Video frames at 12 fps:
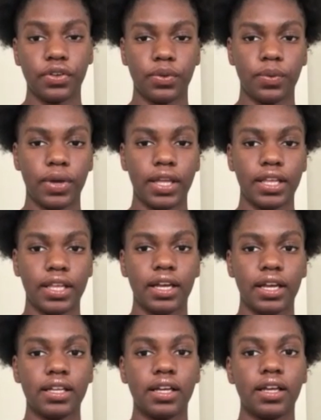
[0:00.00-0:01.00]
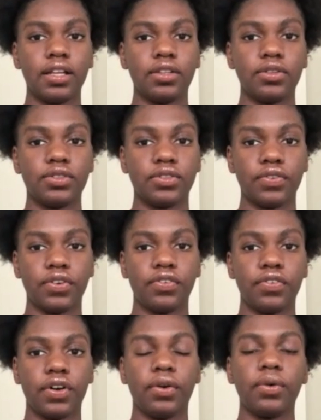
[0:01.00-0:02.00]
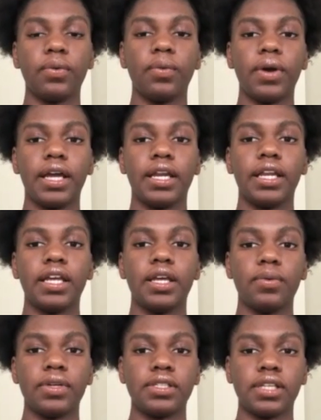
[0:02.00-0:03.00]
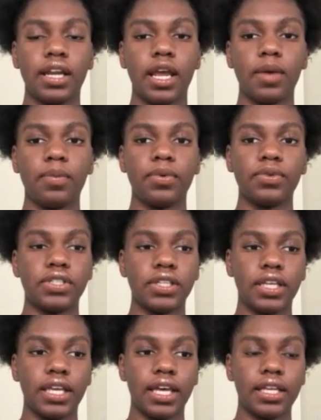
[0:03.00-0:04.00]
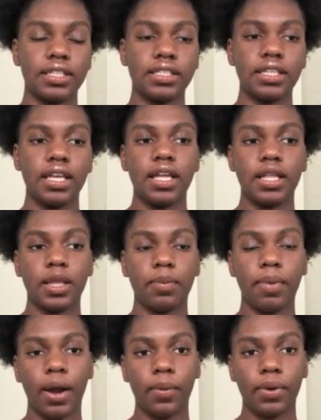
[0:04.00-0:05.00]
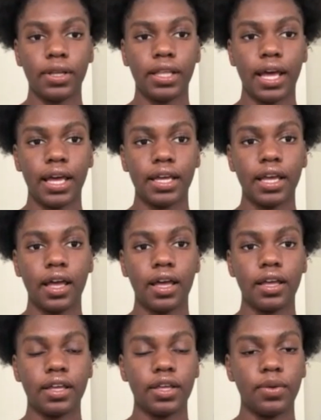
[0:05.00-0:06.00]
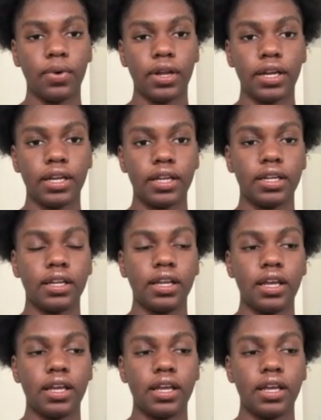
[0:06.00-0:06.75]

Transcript: the way that uh, Lucifer felt when he was unable to get the power that uh, he wanted.